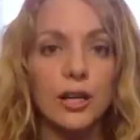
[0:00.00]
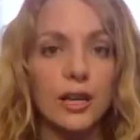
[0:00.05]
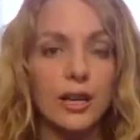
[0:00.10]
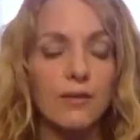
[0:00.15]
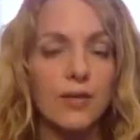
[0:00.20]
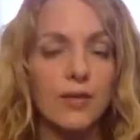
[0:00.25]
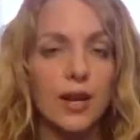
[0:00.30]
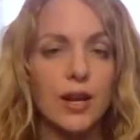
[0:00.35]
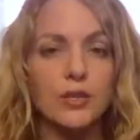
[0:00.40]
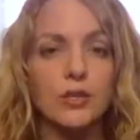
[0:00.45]

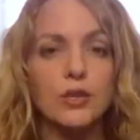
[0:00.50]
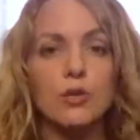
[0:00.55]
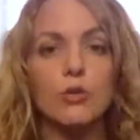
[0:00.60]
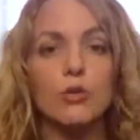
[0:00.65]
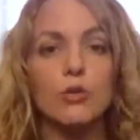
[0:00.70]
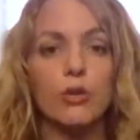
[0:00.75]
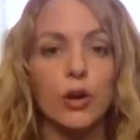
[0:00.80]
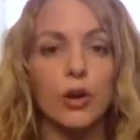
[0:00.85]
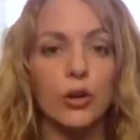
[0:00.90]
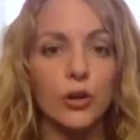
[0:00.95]
even as you
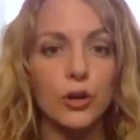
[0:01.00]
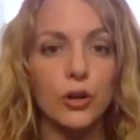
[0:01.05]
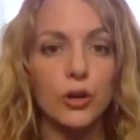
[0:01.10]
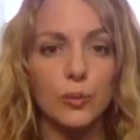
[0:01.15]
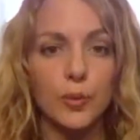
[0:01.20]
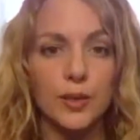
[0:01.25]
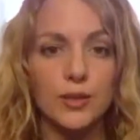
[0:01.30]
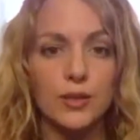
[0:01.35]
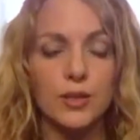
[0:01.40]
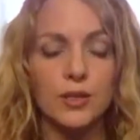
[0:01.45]
grow your
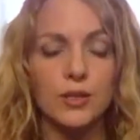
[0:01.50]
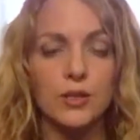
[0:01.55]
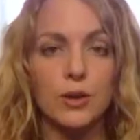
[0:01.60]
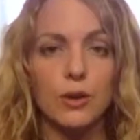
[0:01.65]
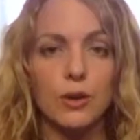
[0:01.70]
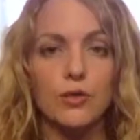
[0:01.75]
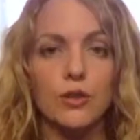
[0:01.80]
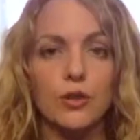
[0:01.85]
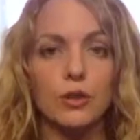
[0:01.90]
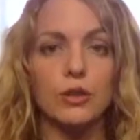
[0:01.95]
business, you
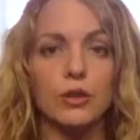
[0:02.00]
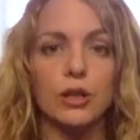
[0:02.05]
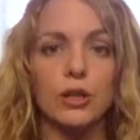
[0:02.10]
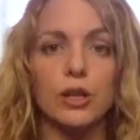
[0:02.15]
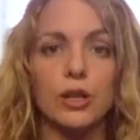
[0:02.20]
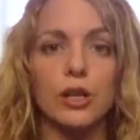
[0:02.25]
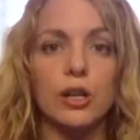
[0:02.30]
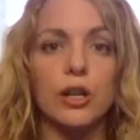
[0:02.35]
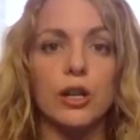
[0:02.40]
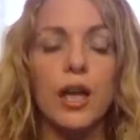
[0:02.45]
have to
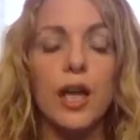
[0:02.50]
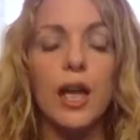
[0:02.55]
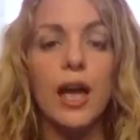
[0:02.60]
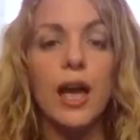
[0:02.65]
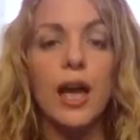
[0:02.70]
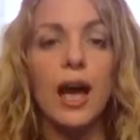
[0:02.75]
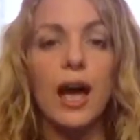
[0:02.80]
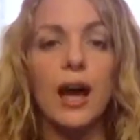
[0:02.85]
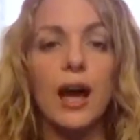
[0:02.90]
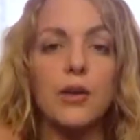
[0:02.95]
learn
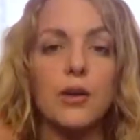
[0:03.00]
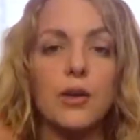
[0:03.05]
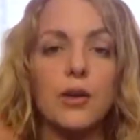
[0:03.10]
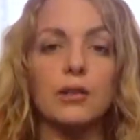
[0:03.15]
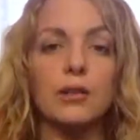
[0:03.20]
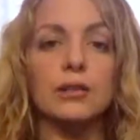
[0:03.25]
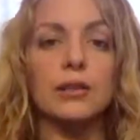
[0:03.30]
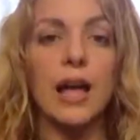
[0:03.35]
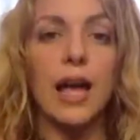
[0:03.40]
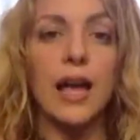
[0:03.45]
how to
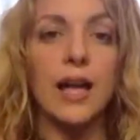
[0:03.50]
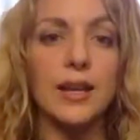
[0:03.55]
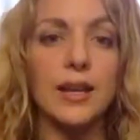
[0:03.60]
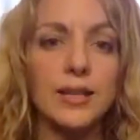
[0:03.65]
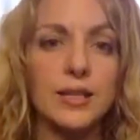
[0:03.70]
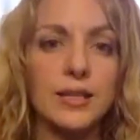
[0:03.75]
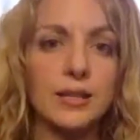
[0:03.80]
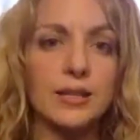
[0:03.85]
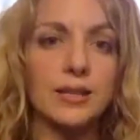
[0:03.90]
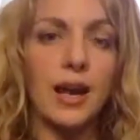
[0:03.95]
let
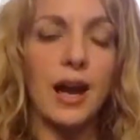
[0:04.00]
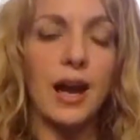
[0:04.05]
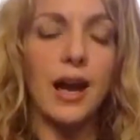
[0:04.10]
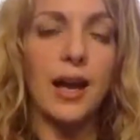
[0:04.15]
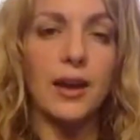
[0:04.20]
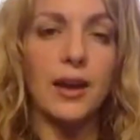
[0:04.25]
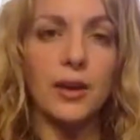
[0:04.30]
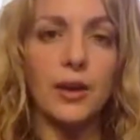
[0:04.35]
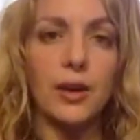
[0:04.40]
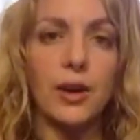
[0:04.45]

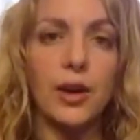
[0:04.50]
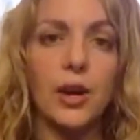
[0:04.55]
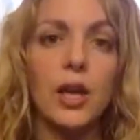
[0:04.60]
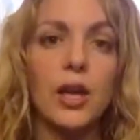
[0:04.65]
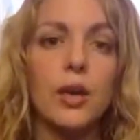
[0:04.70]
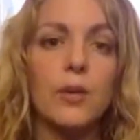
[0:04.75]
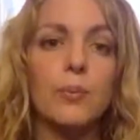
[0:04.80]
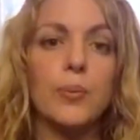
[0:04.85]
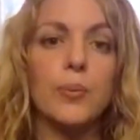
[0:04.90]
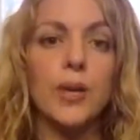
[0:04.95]
desire
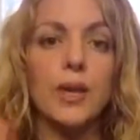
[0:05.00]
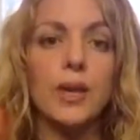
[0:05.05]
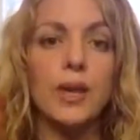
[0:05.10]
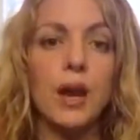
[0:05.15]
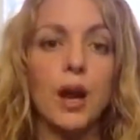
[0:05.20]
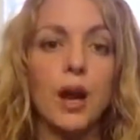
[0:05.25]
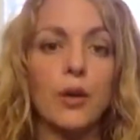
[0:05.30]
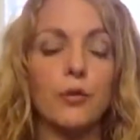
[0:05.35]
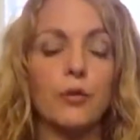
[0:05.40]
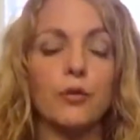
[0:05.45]
be
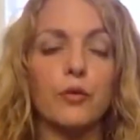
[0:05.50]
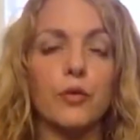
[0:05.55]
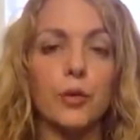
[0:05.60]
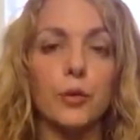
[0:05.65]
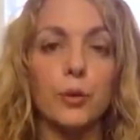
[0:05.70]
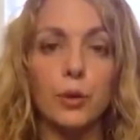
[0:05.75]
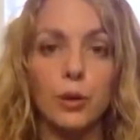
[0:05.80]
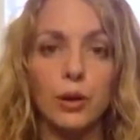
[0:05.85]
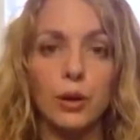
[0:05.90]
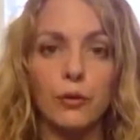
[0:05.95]
a
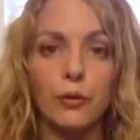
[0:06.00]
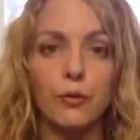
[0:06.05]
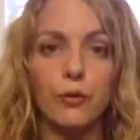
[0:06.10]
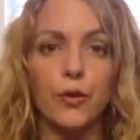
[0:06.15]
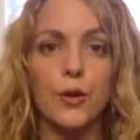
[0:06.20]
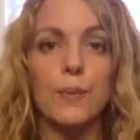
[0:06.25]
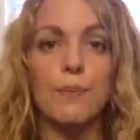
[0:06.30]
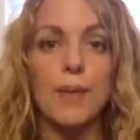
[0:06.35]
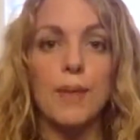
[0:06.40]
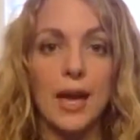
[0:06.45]
fuel
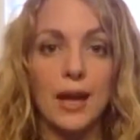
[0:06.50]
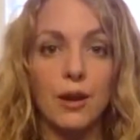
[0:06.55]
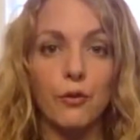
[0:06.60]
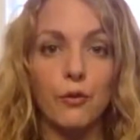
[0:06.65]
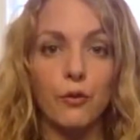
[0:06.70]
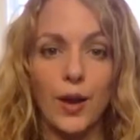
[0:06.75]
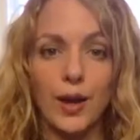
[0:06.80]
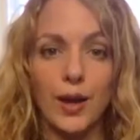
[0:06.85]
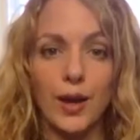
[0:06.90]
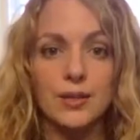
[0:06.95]
for
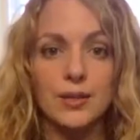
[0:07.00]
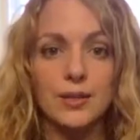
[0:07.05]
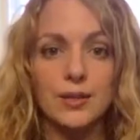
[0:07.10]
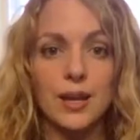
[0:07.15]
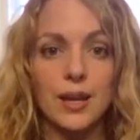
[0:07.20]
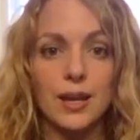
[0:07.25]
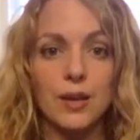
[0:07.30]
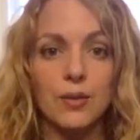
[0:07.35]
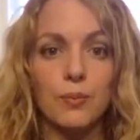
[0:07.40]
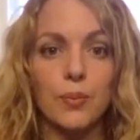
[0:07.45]
manifesting,